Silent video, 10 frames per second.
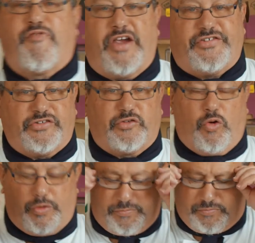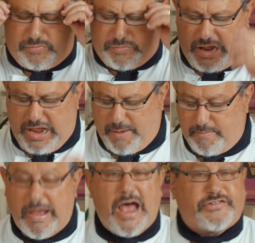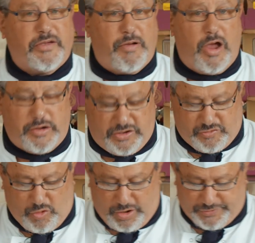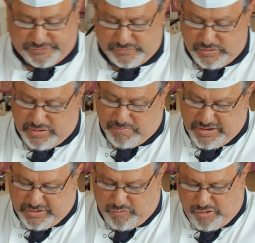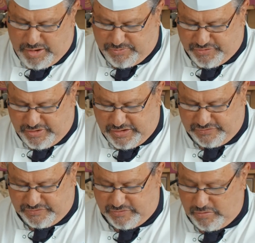fraiche is good. Um, mascarpone is nice. Bit of cream cheese is